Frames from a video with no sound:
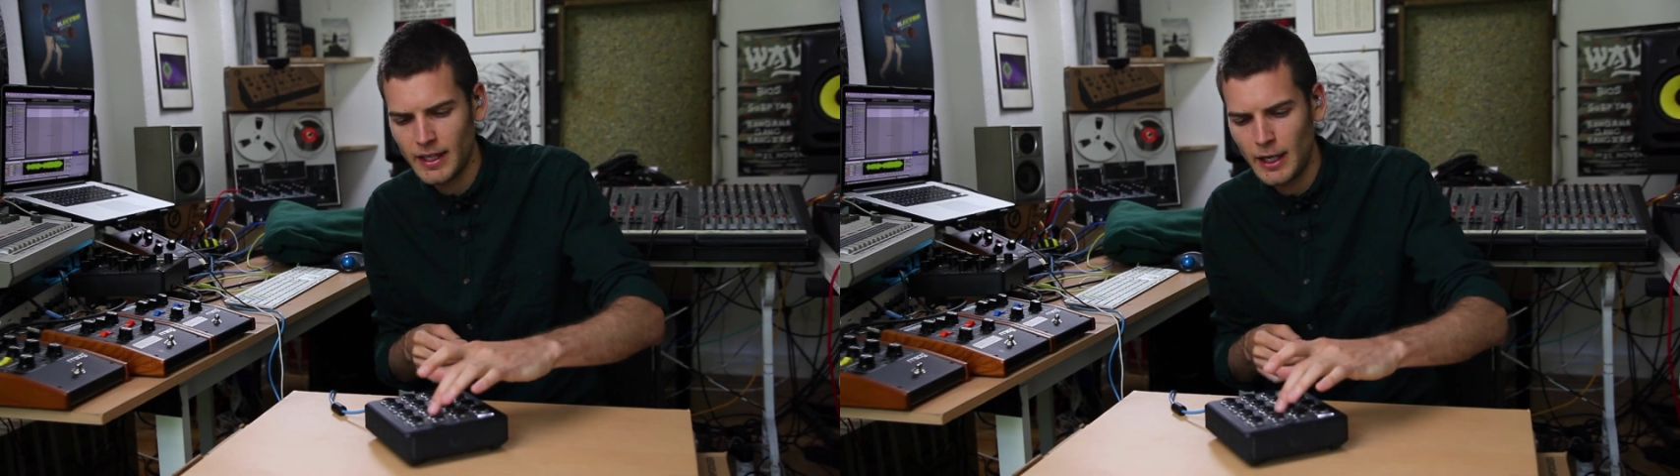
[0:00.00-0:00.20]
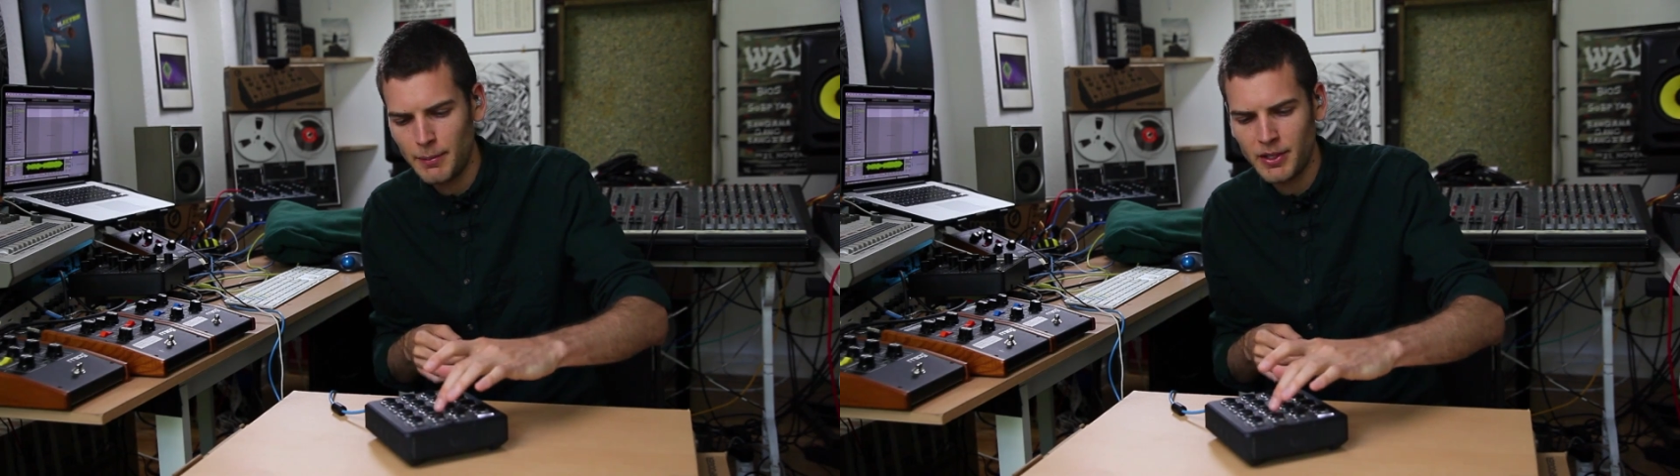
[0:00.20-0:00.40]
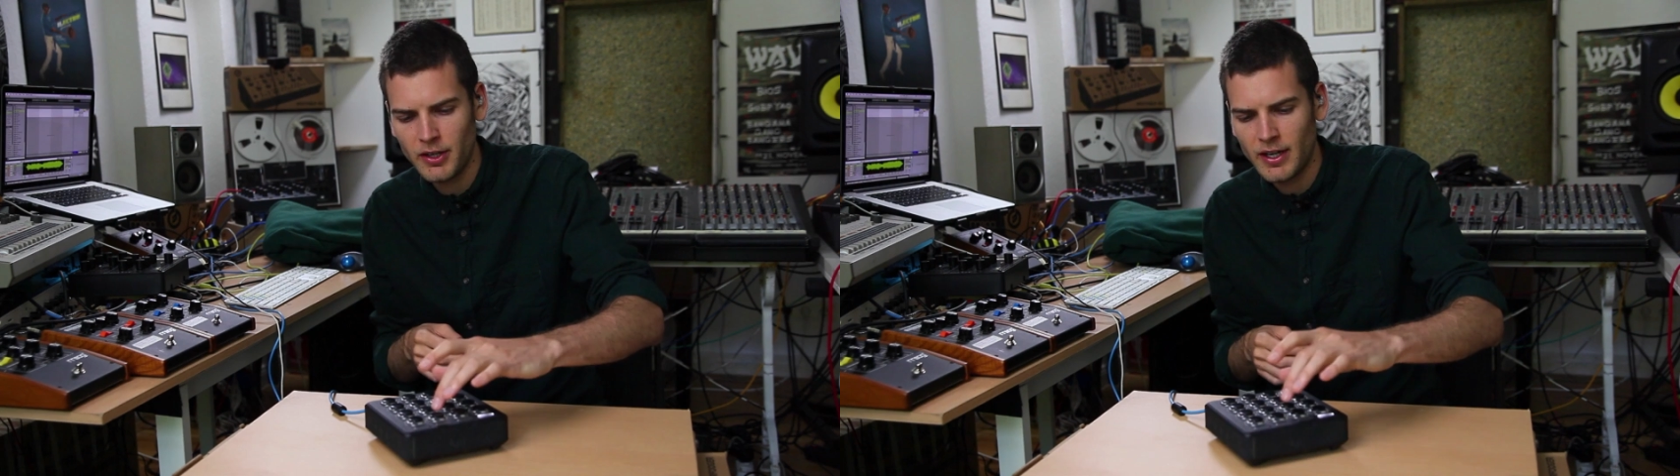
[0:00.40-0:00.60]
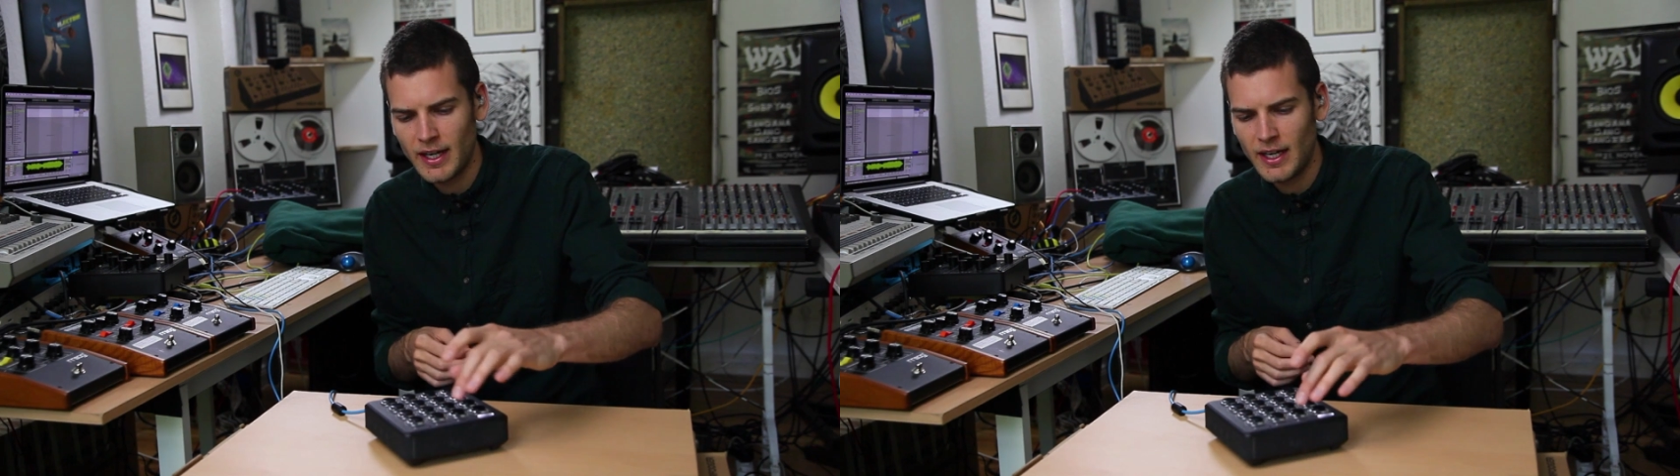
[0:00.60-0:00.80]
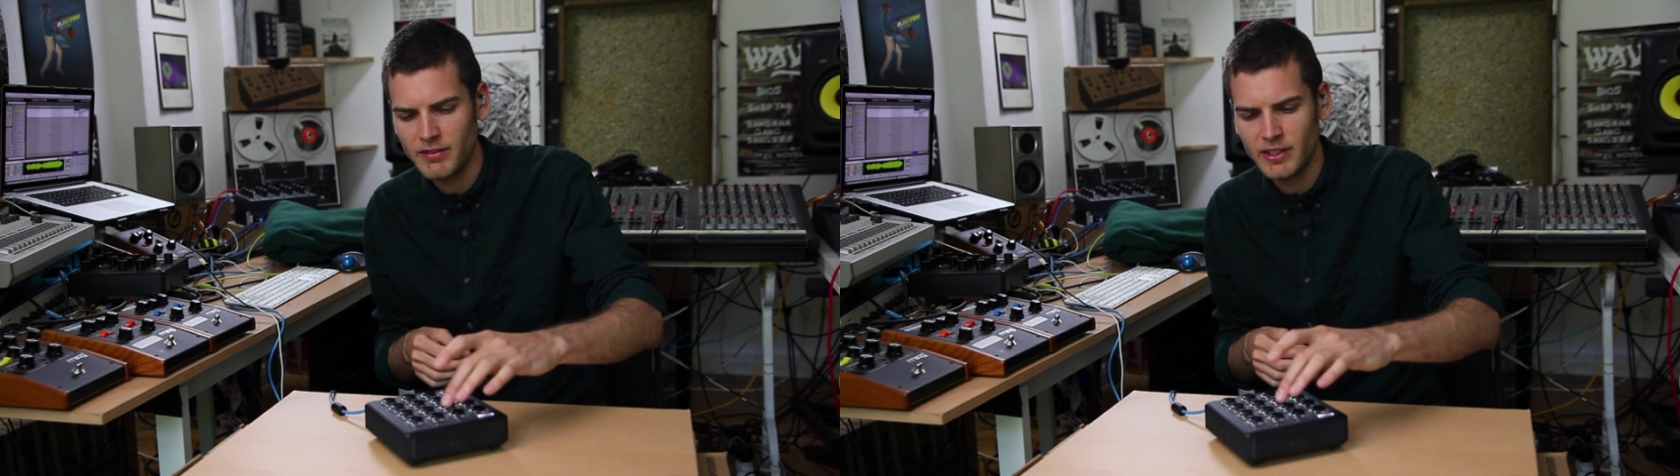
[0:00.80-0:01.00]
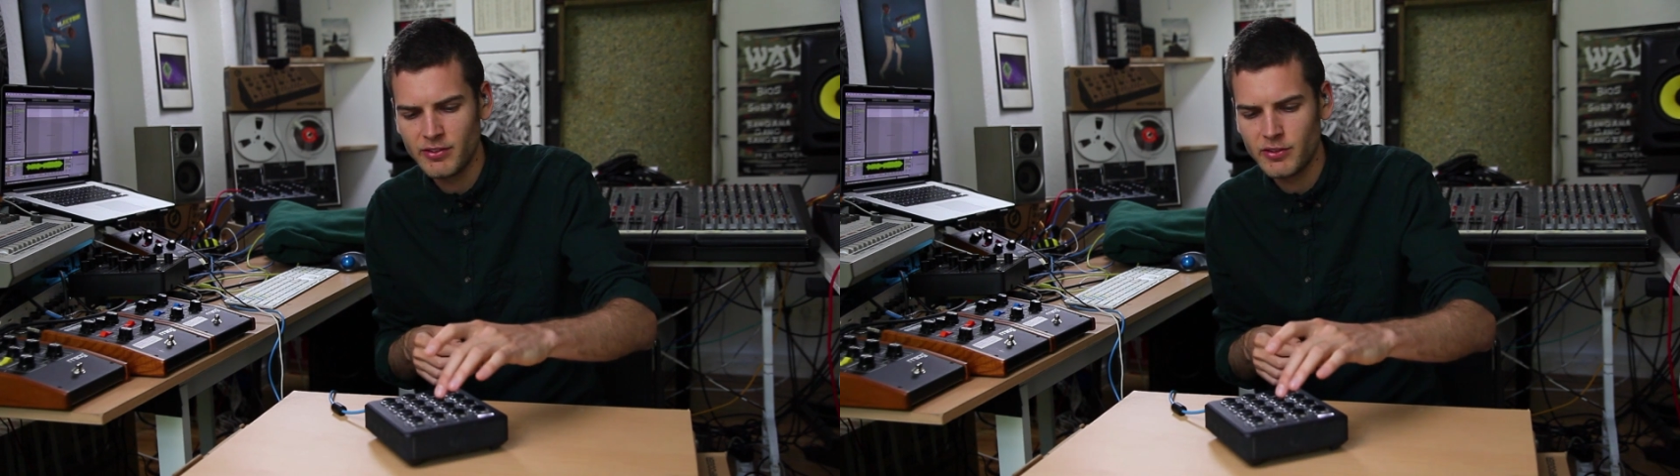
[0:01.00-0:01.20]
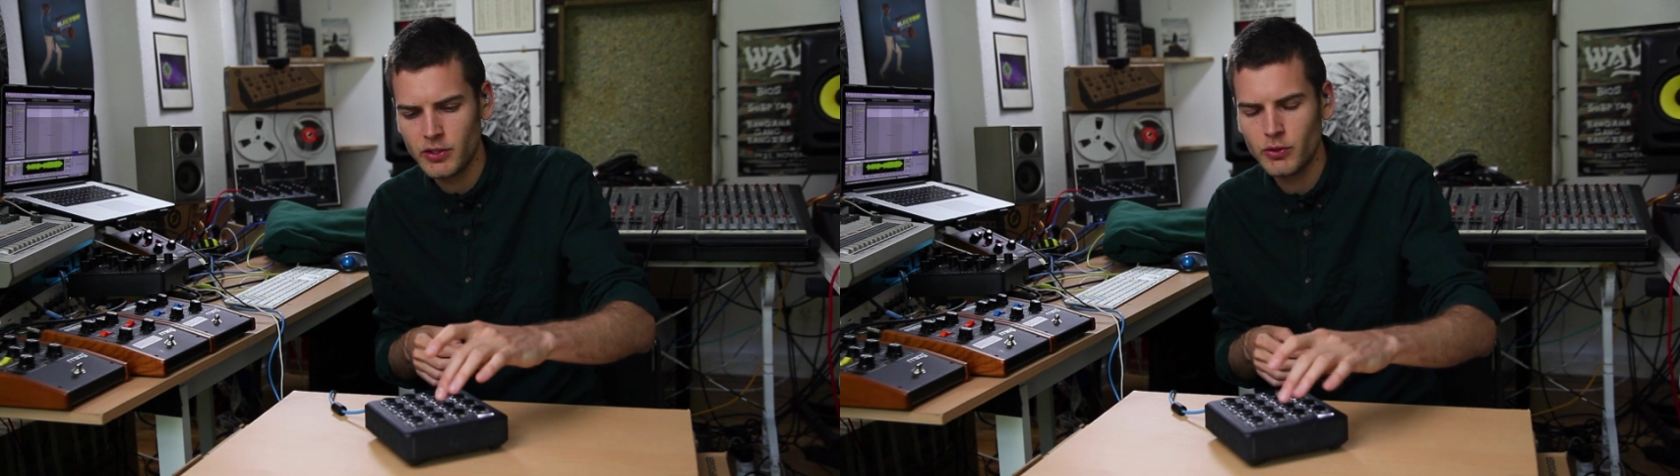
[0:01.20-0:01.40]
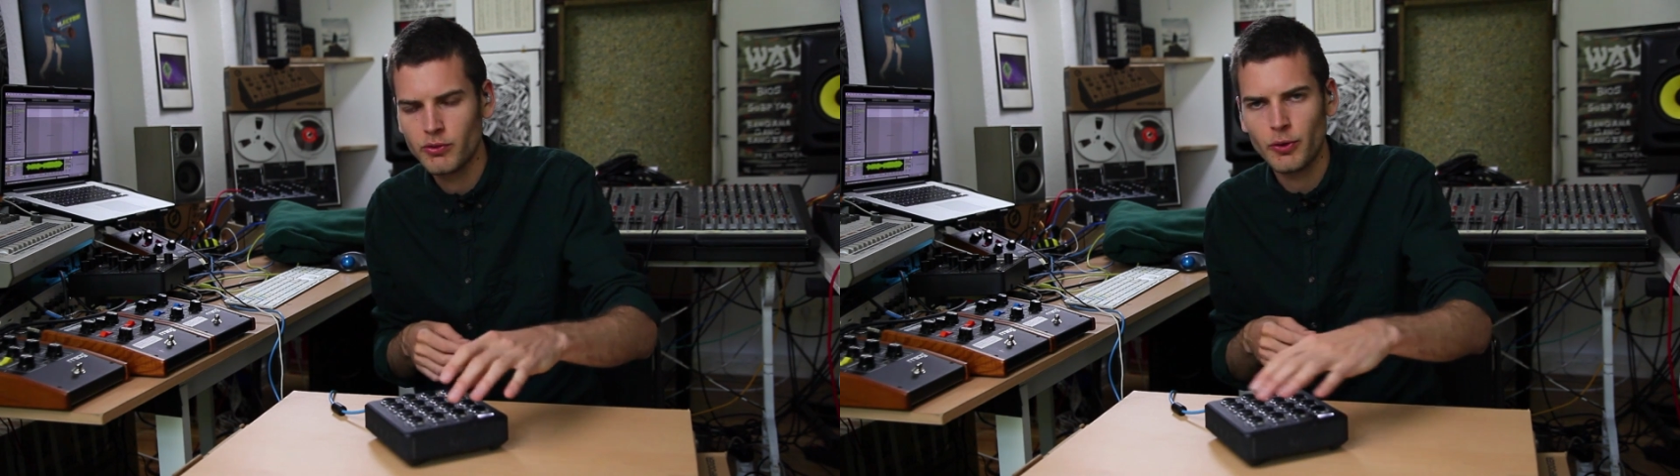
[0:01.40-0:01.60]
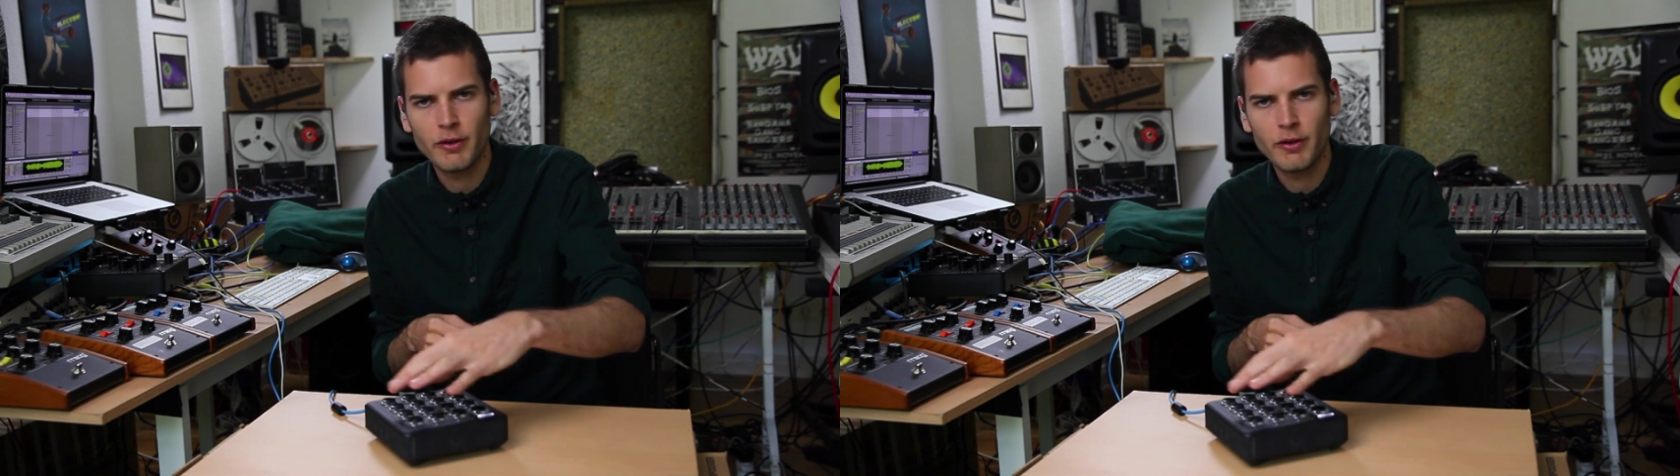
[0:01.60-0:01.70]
up here I have these two sort